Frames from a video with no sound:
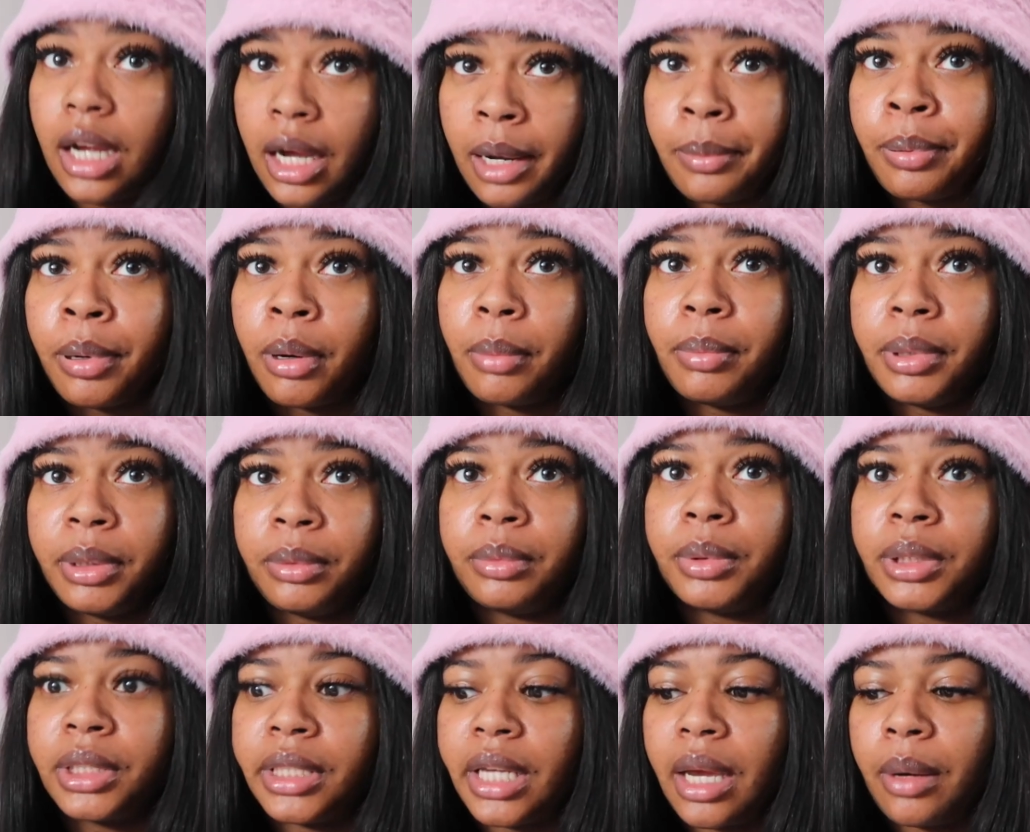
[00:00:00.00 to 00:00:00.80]
I
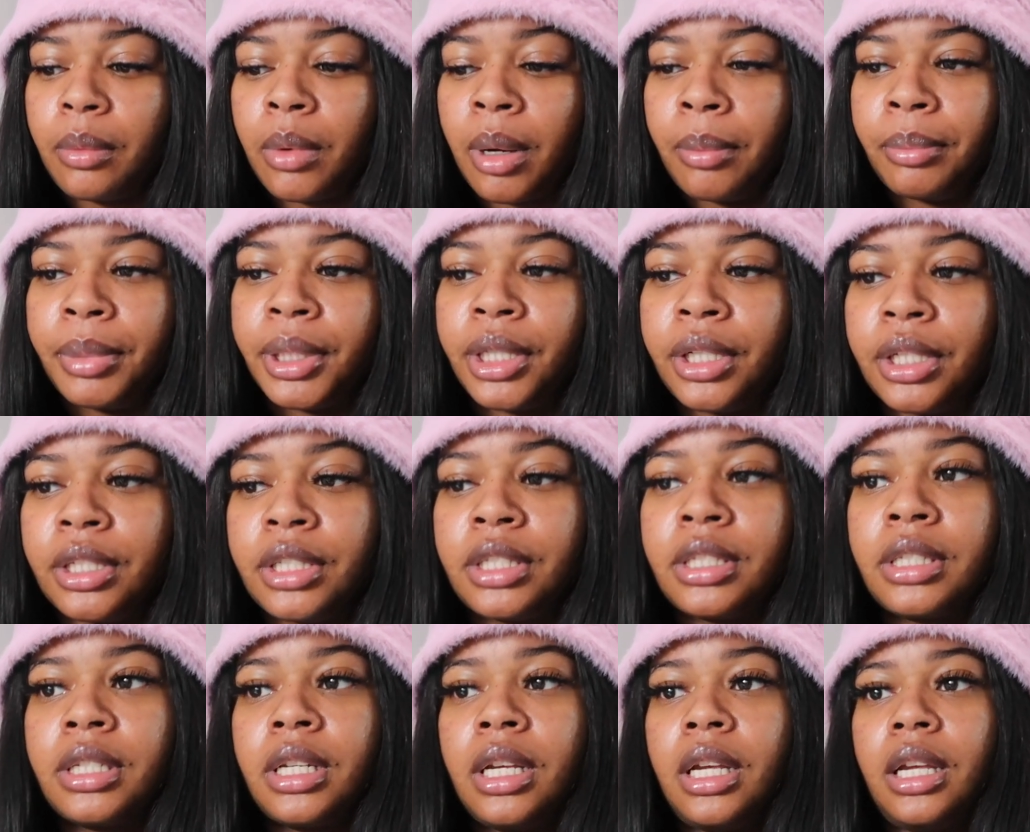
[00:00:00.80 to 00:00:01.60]
probably would get one,
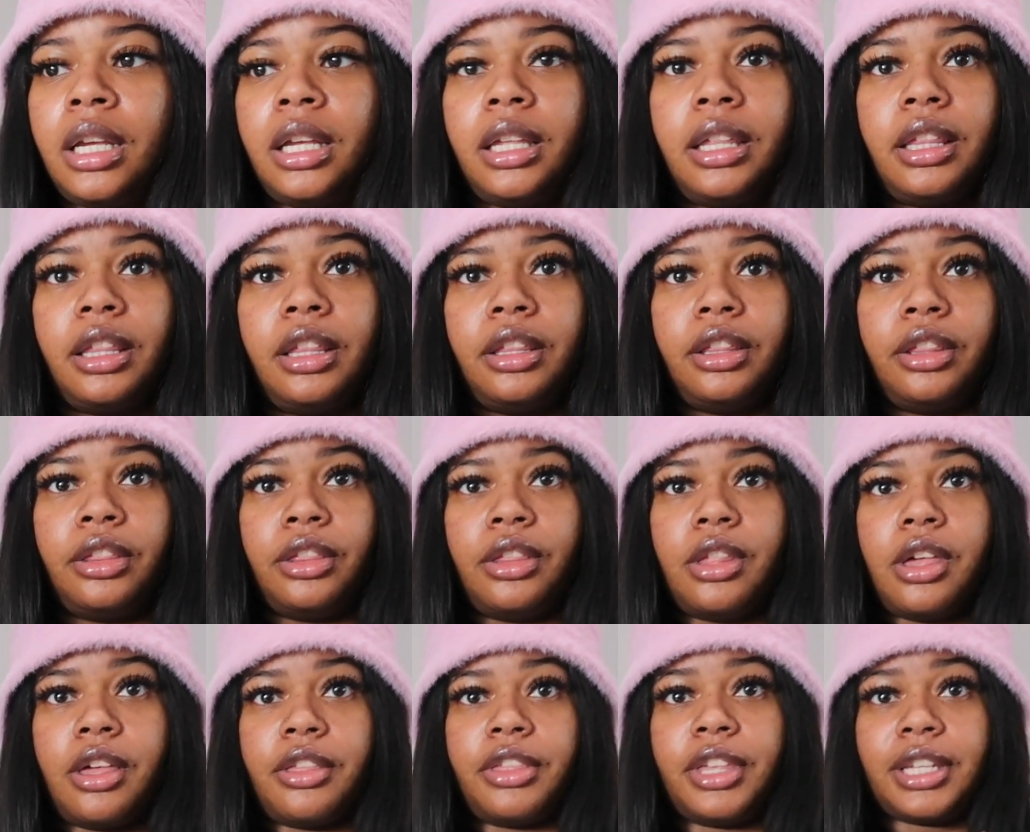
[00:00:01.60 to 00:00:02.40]
because
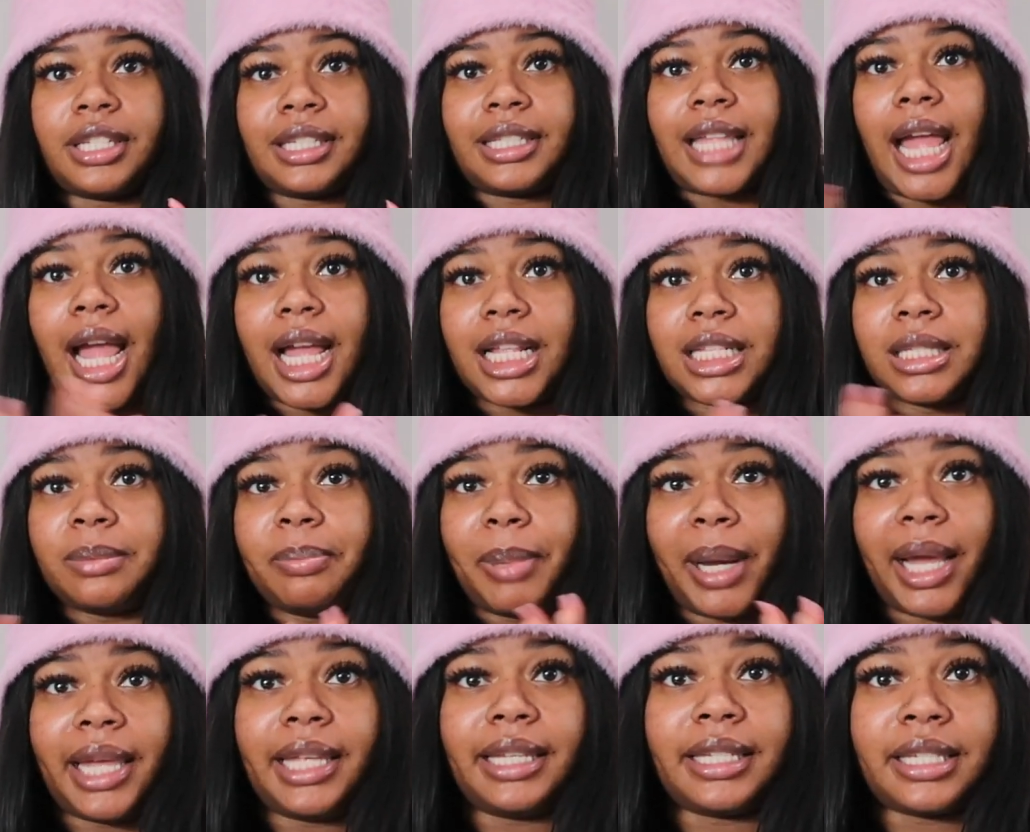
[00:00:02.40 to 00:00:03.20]
the
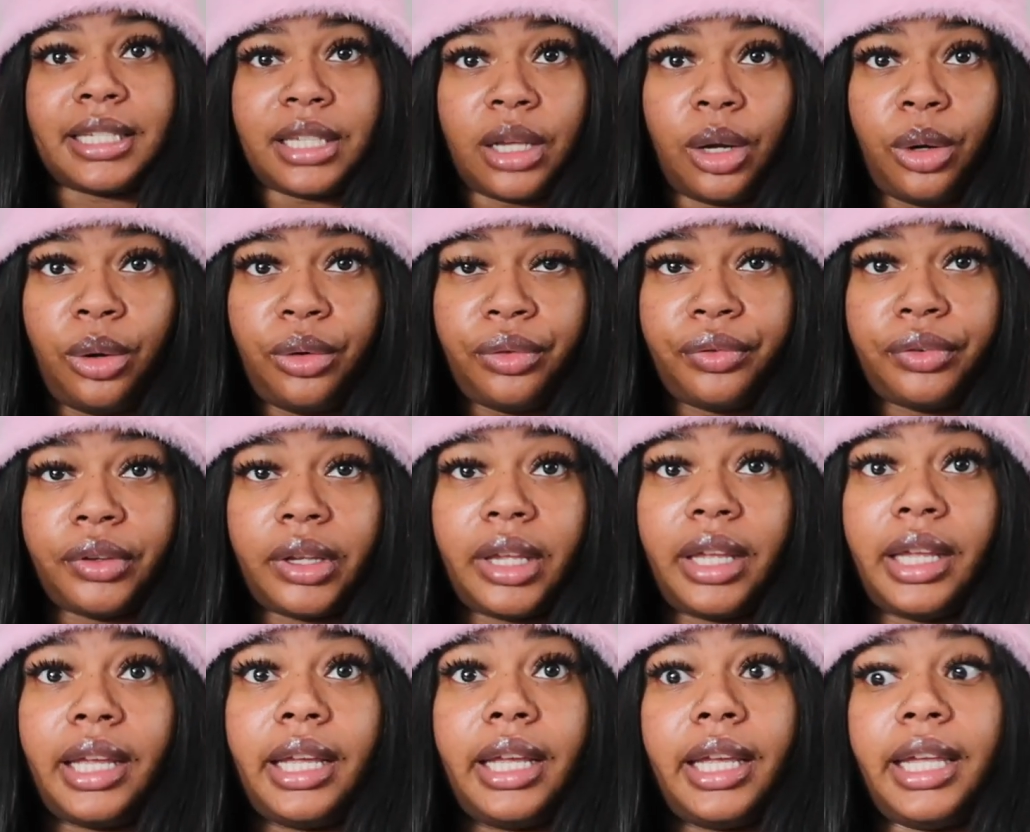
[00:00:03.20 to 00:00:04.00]
stand by itself
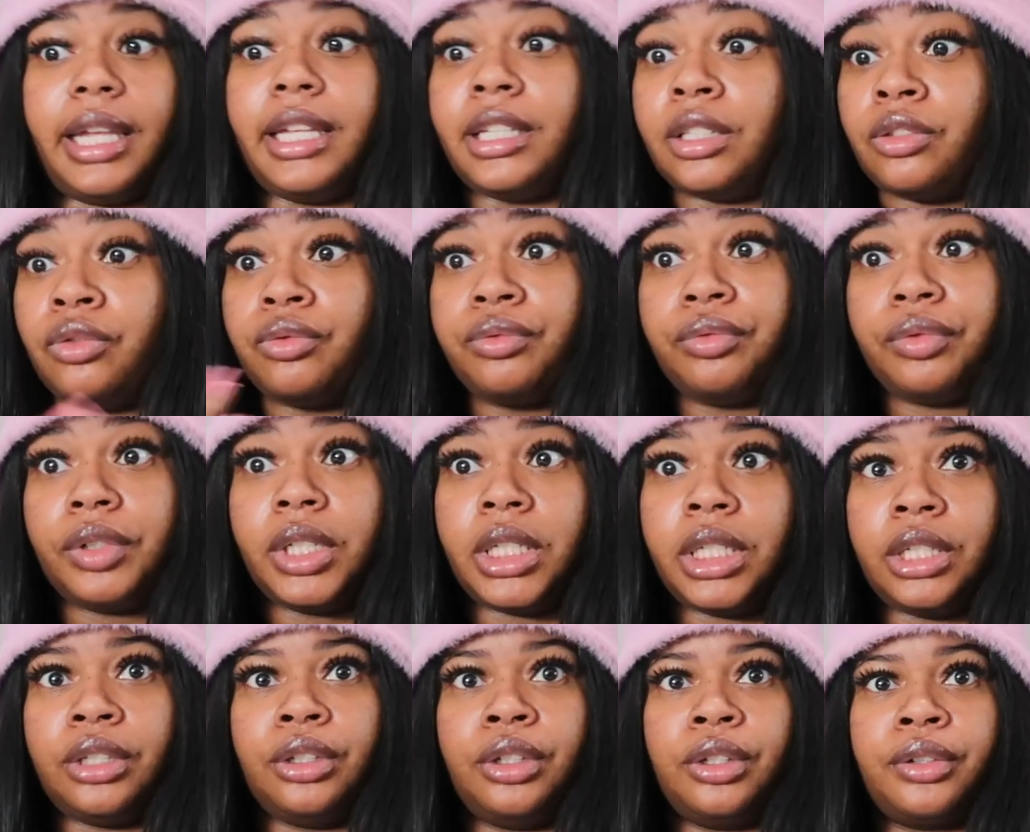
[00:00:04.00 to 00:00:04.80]
is
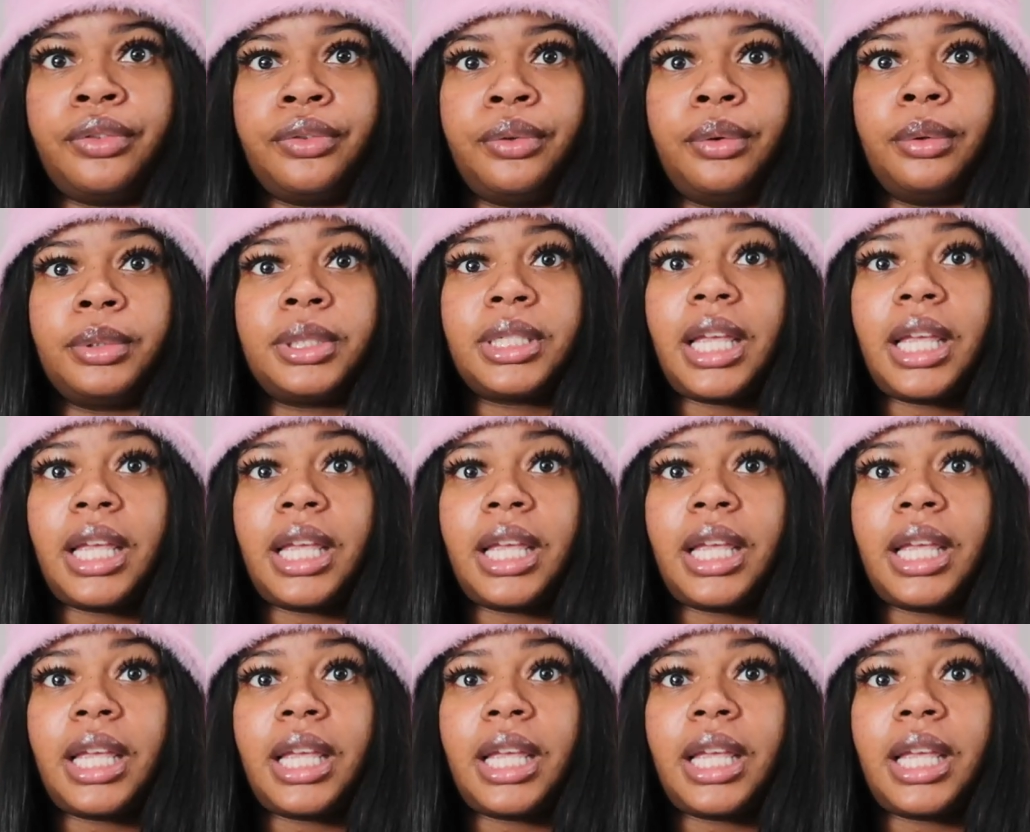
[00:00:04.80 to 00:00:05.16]
really useful.